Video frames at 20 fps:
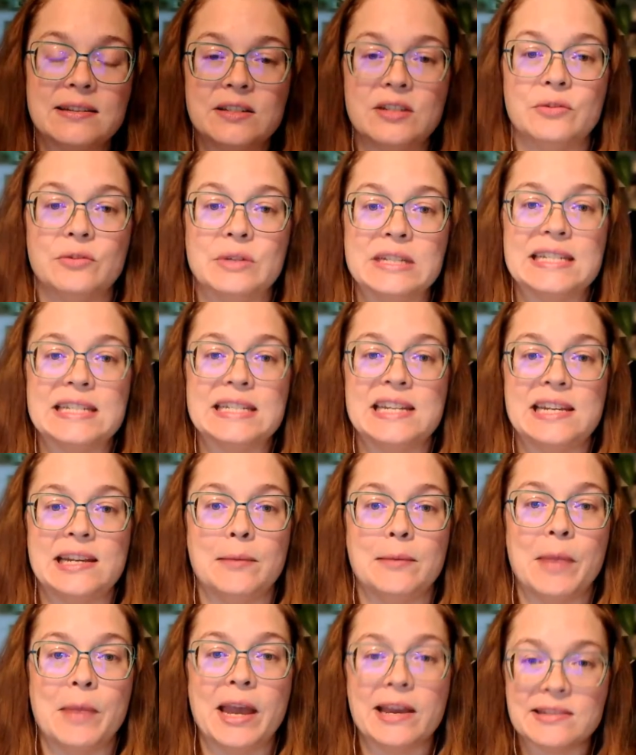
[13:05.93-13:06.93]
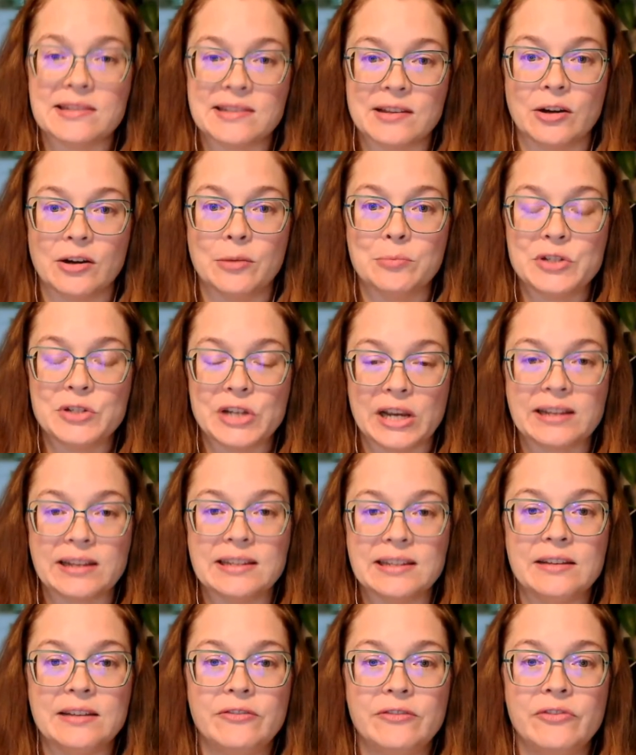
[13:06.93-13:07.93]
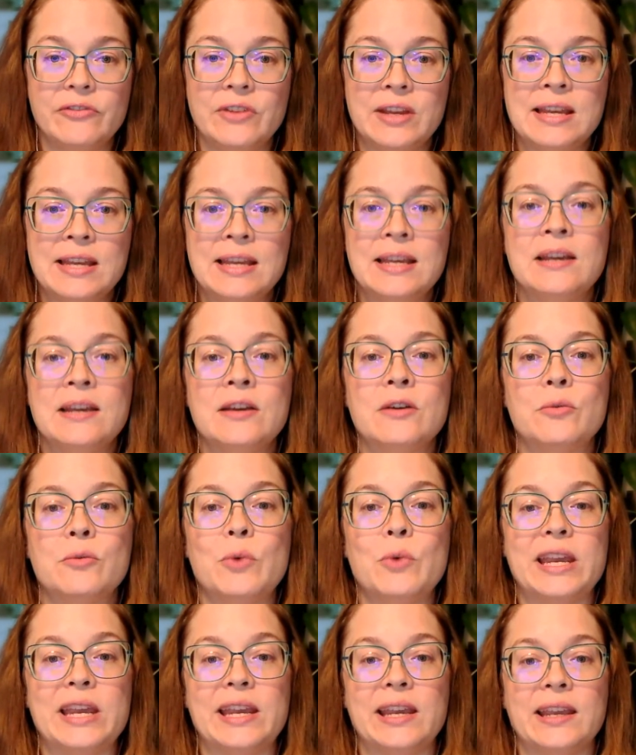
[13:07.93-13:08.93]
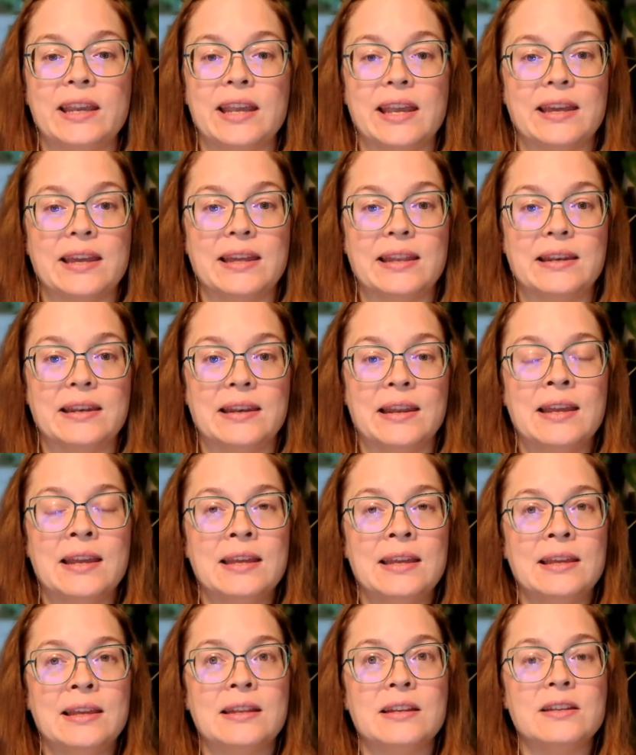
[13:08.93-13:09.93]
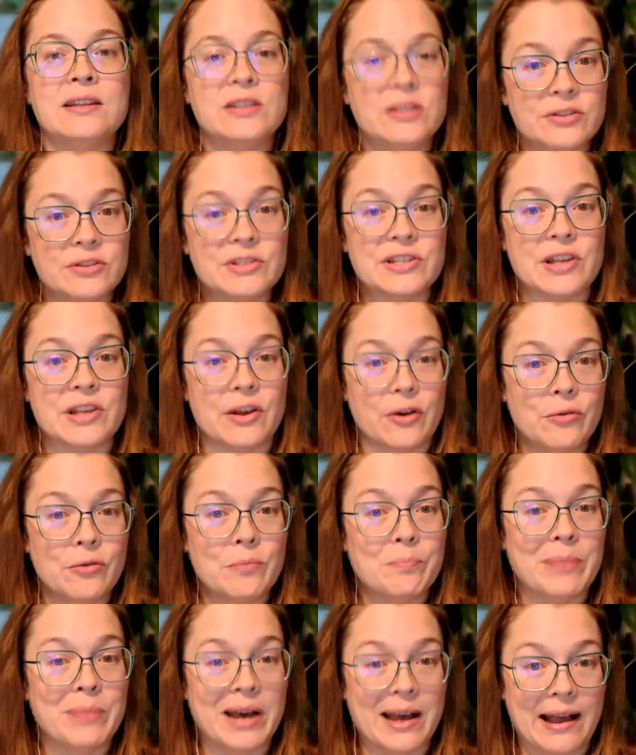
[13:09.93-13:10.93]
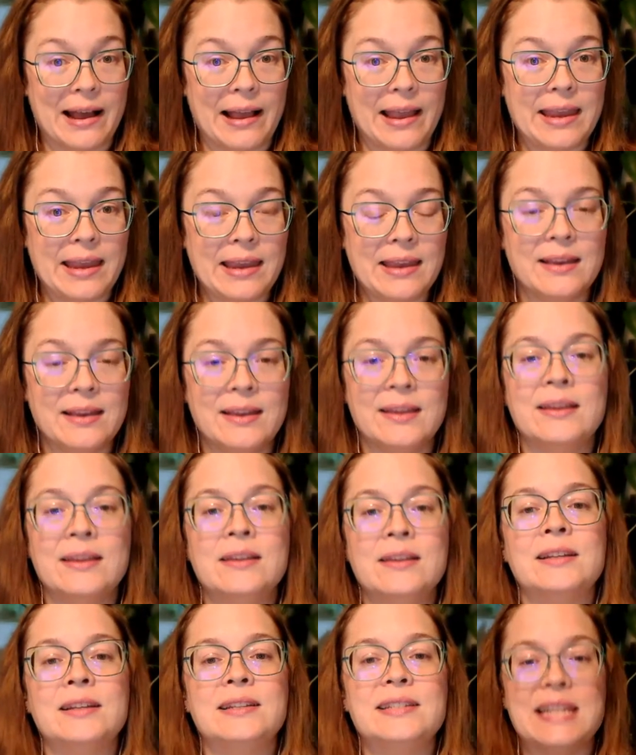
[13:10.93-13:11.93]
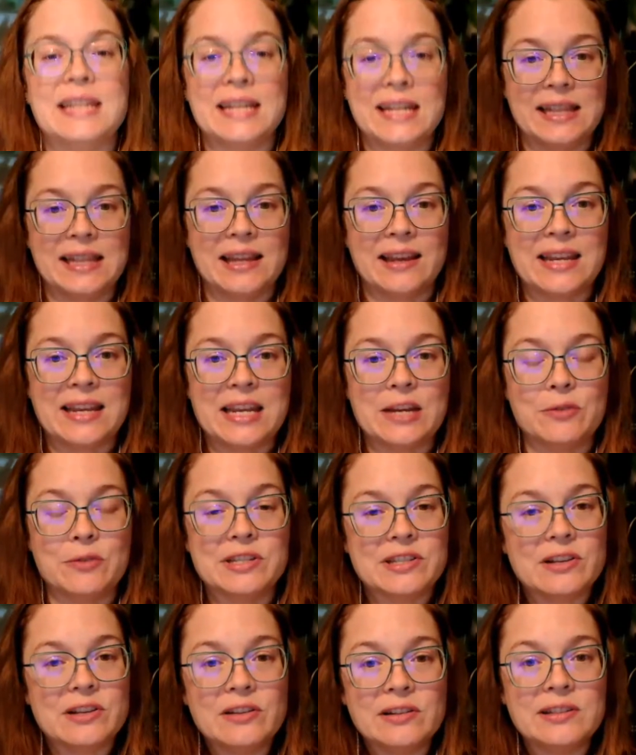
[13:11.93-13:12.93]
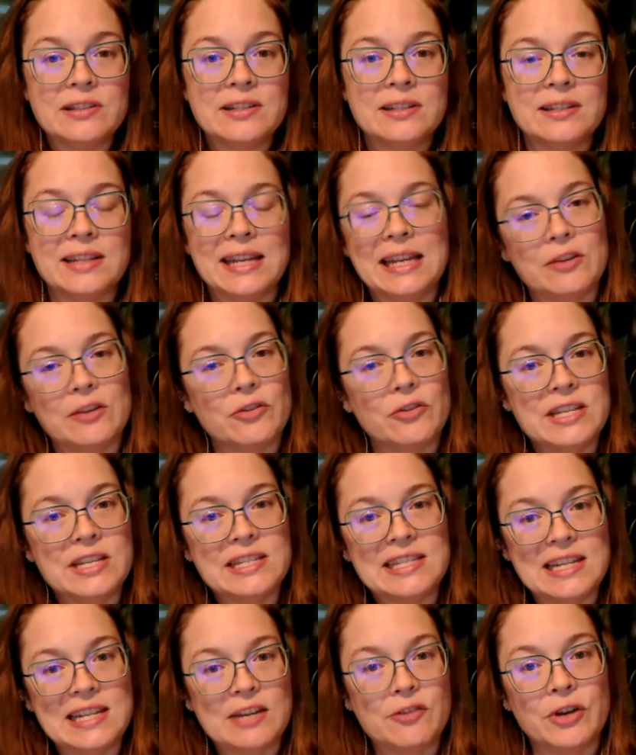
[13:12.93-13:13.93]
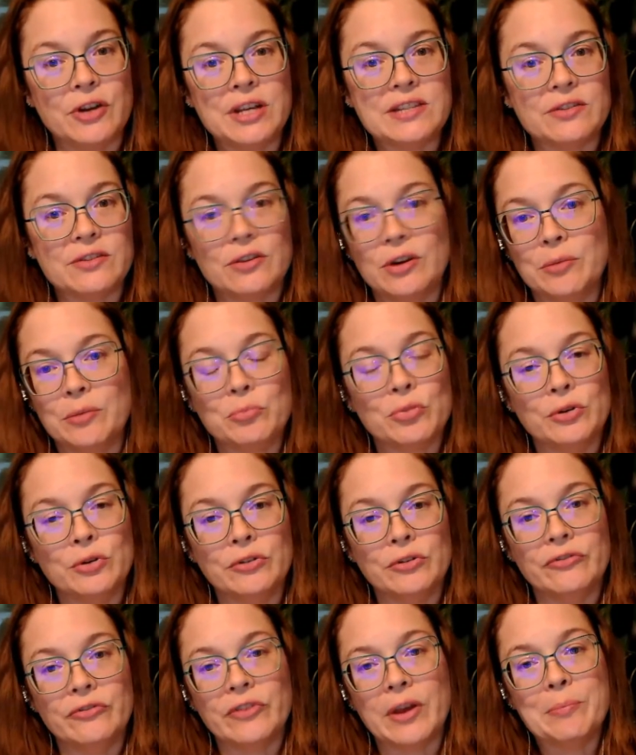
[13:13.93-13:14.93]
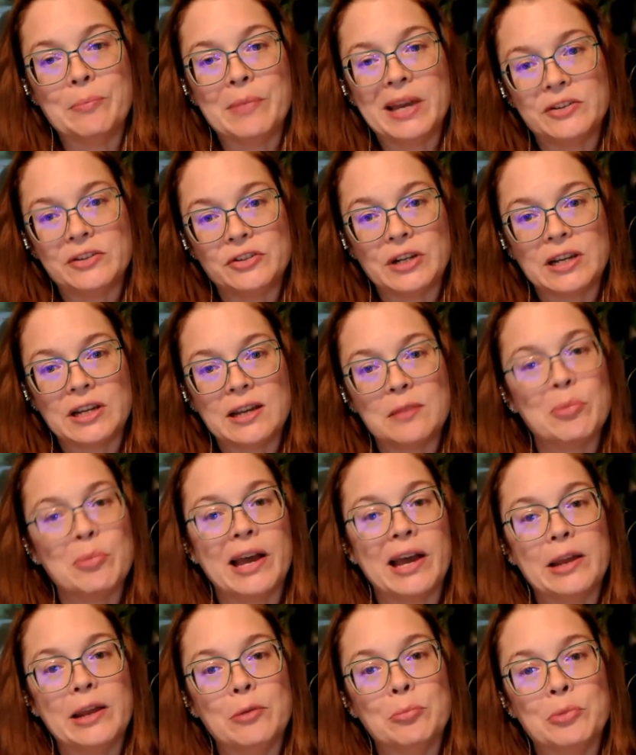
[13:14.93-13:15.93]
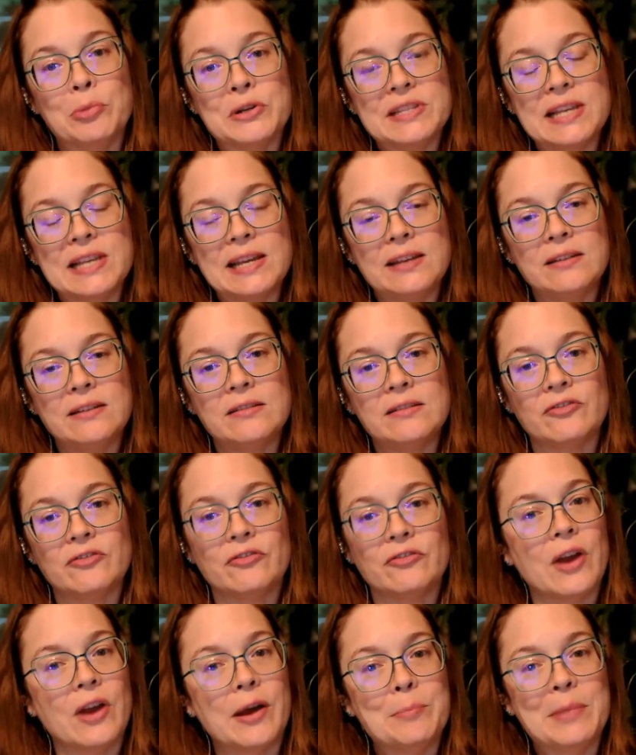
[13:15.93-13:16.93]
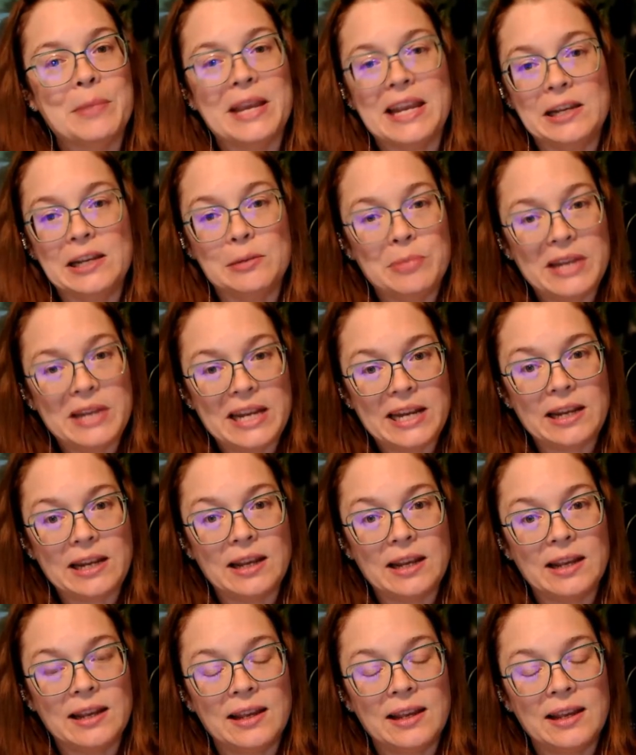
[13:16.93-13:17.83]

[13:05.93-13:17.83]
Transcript: to a team as their objective, we can do so by taking that key result, increase, decrease, or improve a metric by a percent from A to B.